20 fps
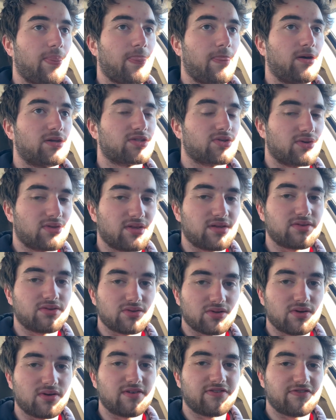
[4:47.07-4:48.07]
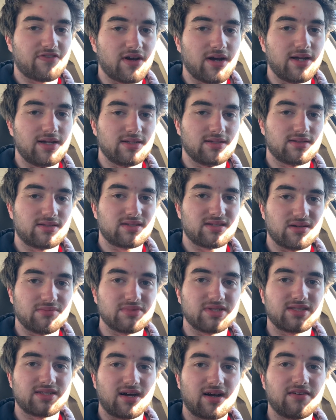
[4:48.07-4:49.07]
So I think they're going to find some
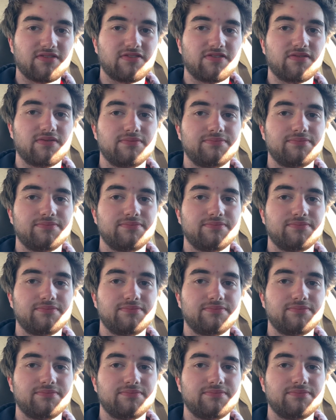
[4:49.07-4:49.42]
stuff,